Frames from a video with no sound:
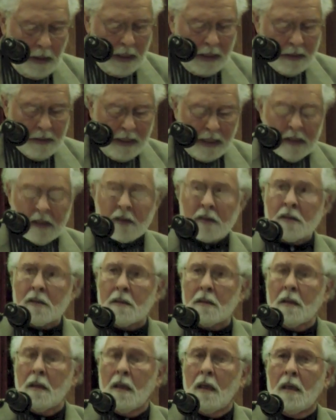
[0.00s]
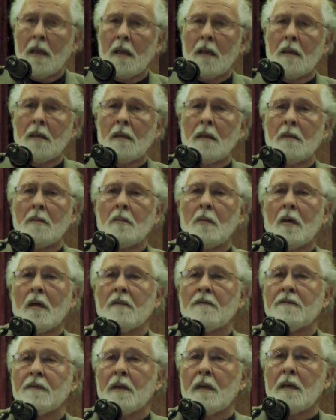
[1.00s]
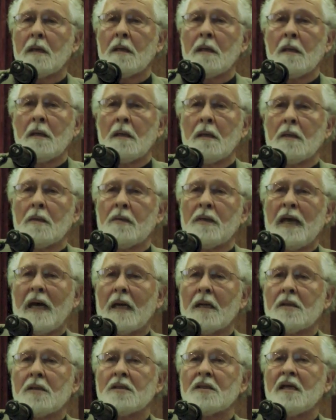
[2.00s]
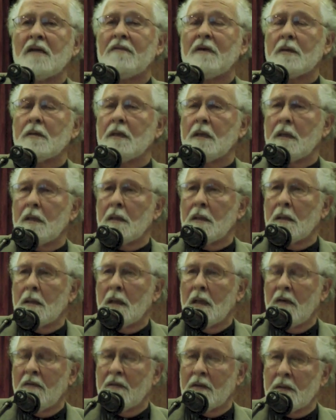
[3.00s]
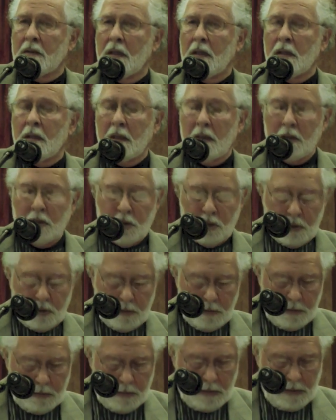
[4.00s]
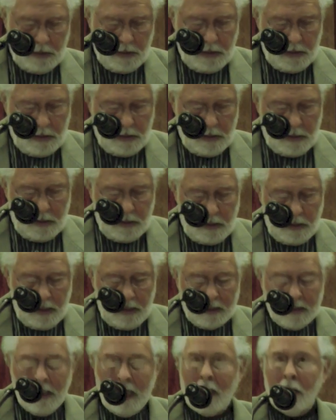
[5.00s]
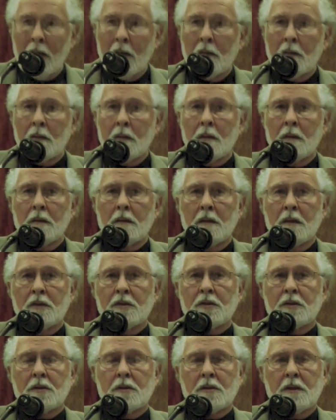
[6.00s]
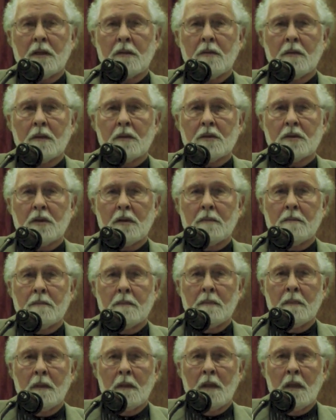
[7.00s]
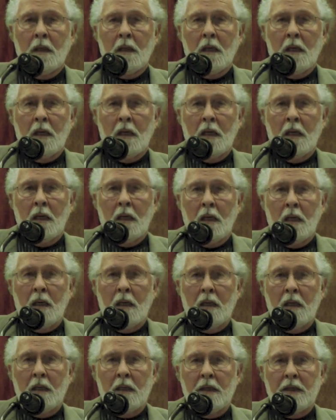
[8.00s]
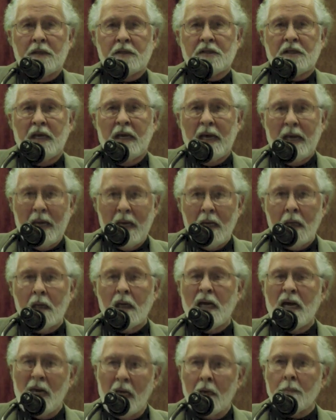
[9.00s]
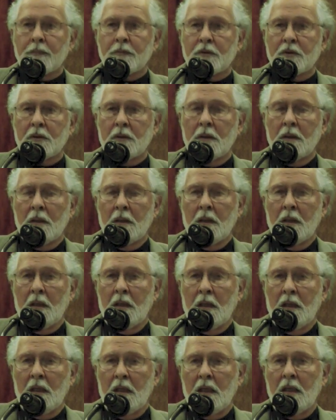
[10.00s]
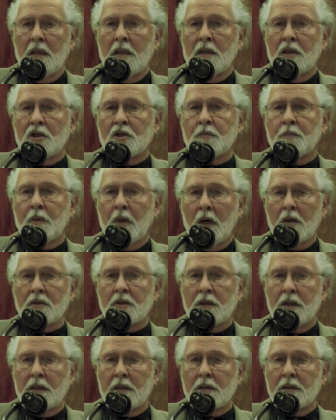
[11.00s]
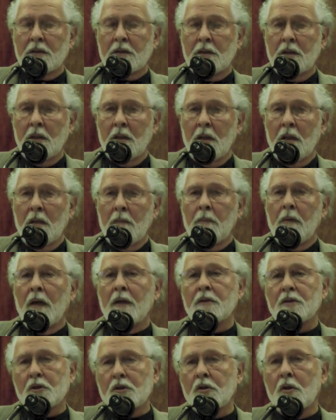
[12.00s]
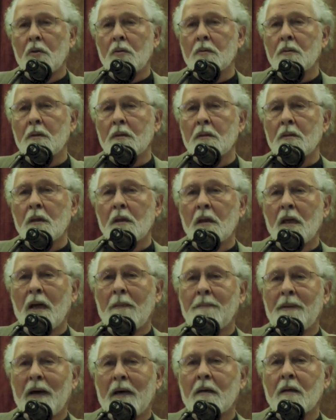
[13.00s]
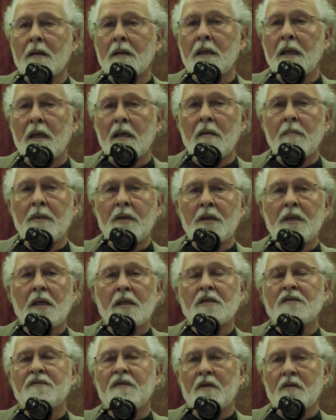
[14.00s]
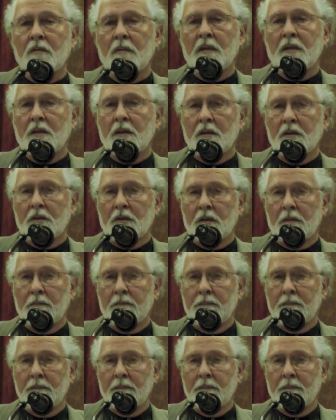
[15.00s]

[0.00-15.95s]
And that is one of the realities of our day and age. And now this secularism is helped in this process by its own apparent enemy, that is fundamentalism.